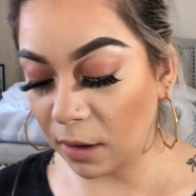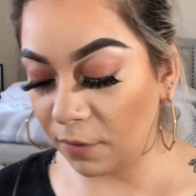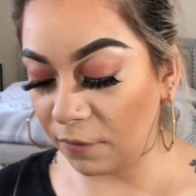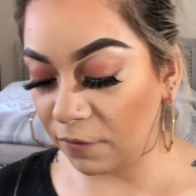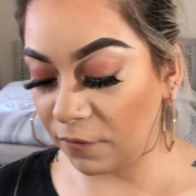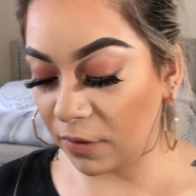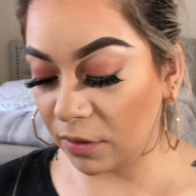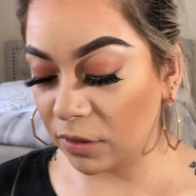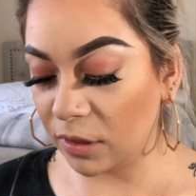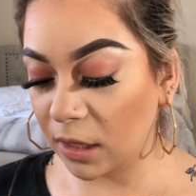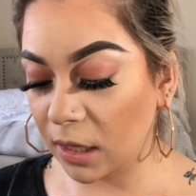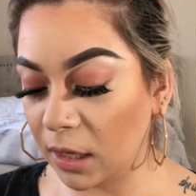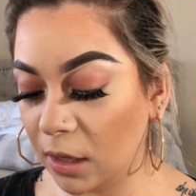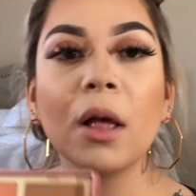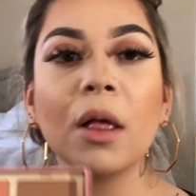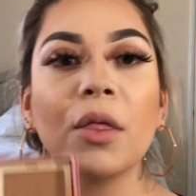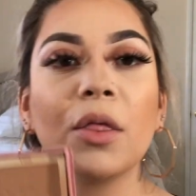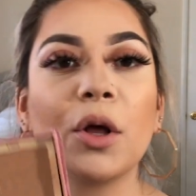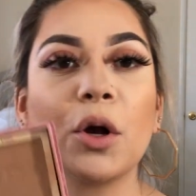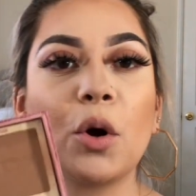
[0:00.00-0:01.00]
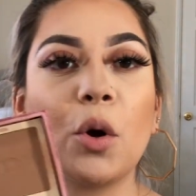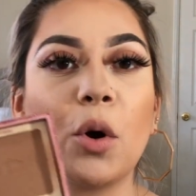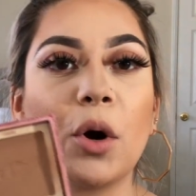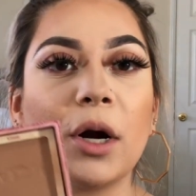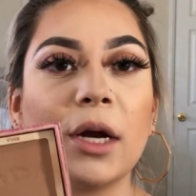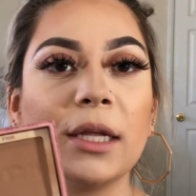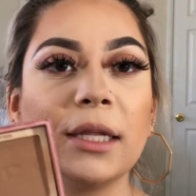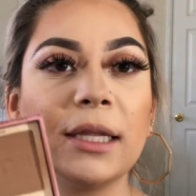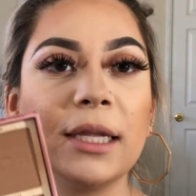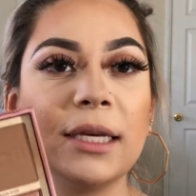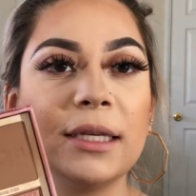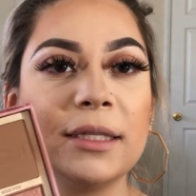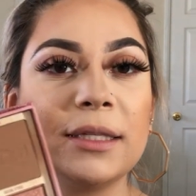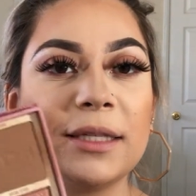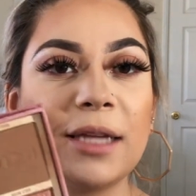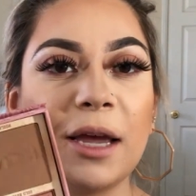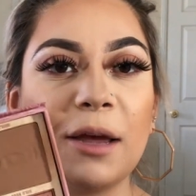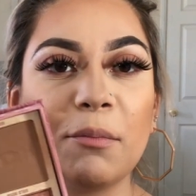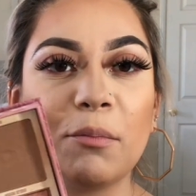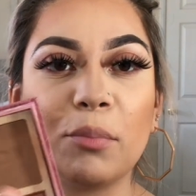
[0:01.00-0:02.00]
of the
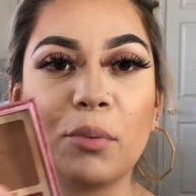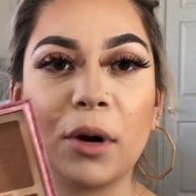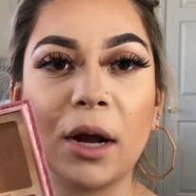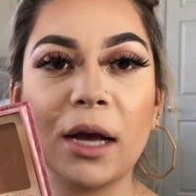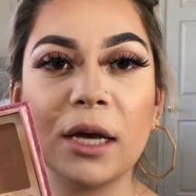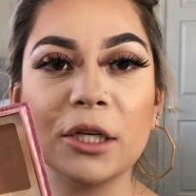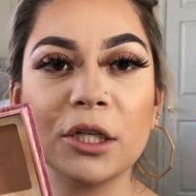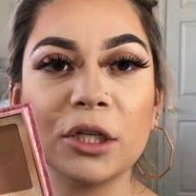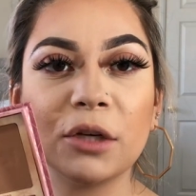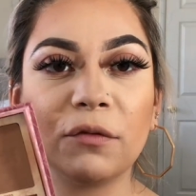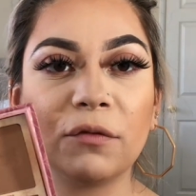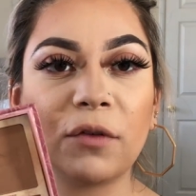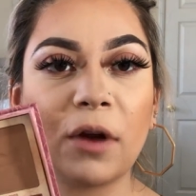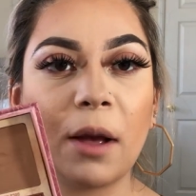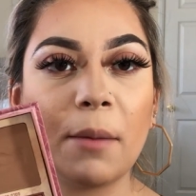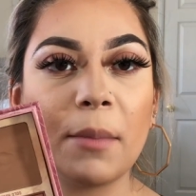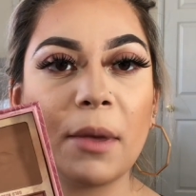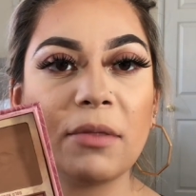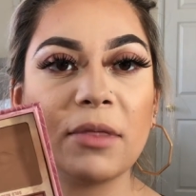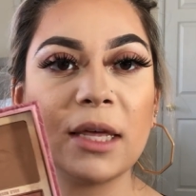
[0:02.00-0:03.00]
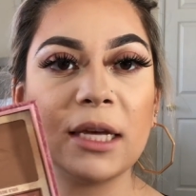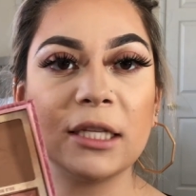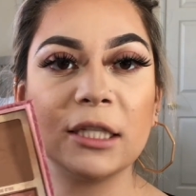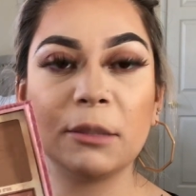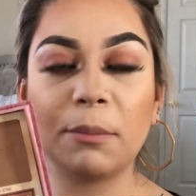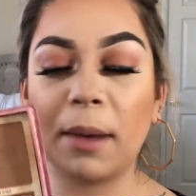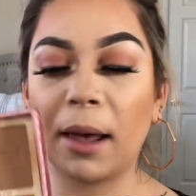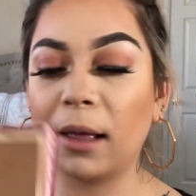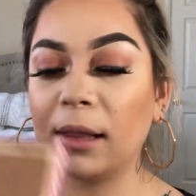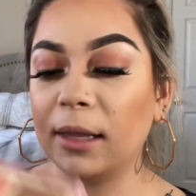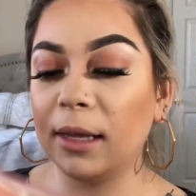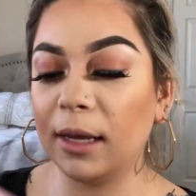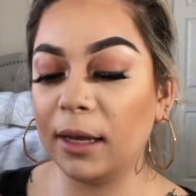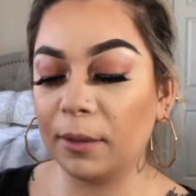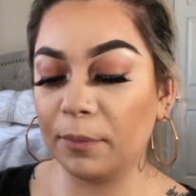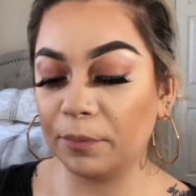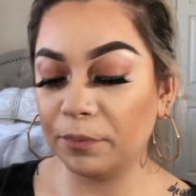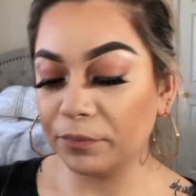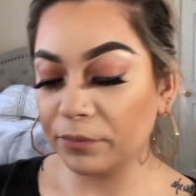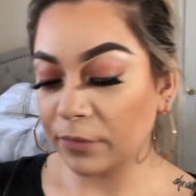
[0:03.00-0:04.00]
Coralista brush from this
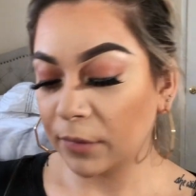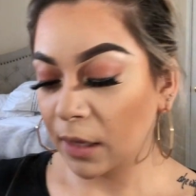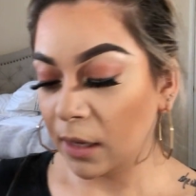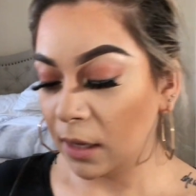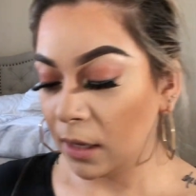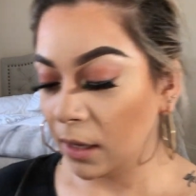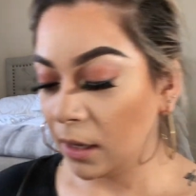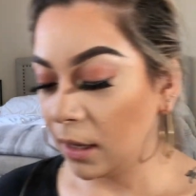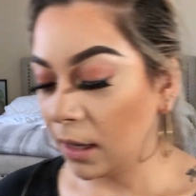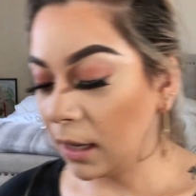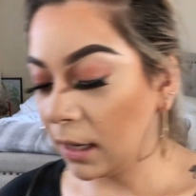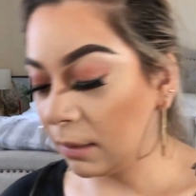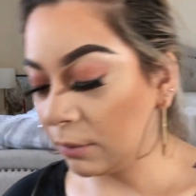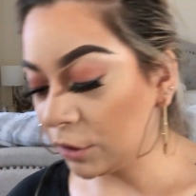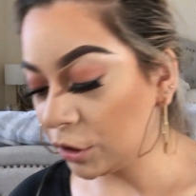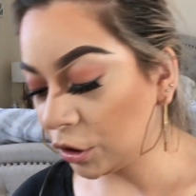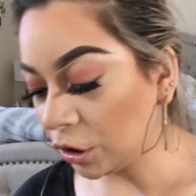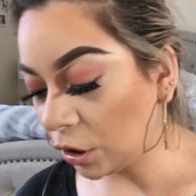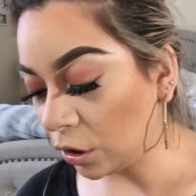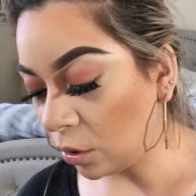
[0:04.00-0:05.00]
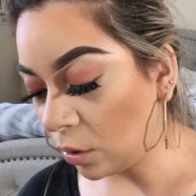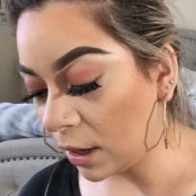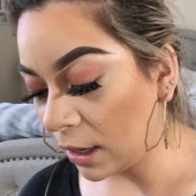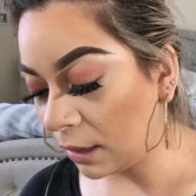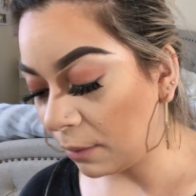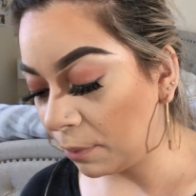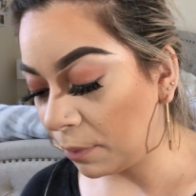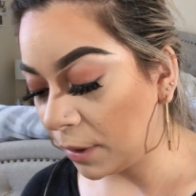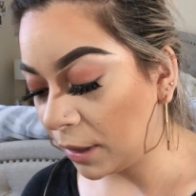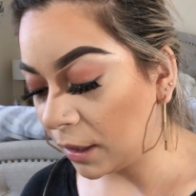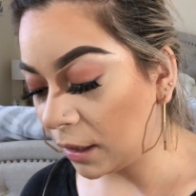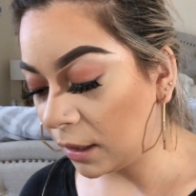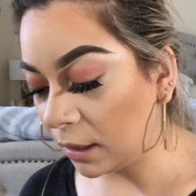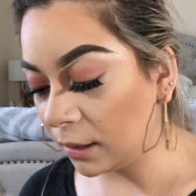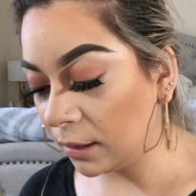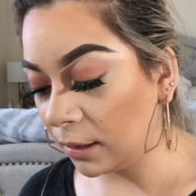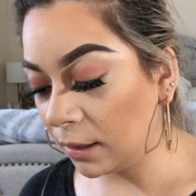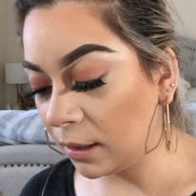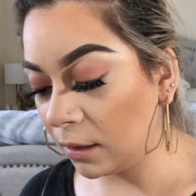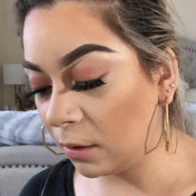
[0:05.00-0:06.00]
palette, and I'm just gonna go ahead and put a
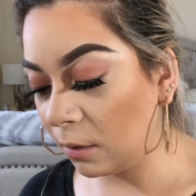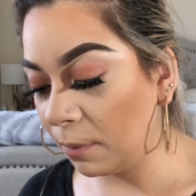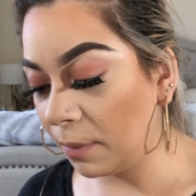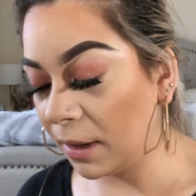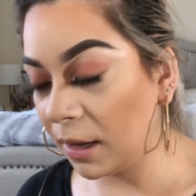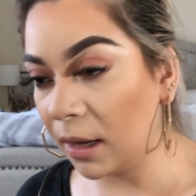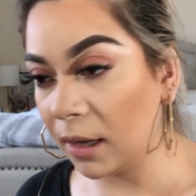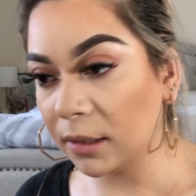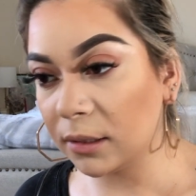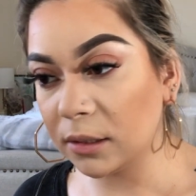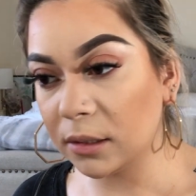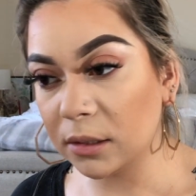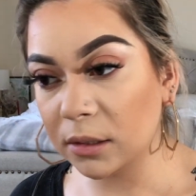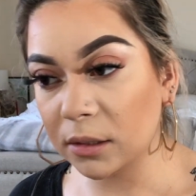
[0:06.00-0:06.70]
little bit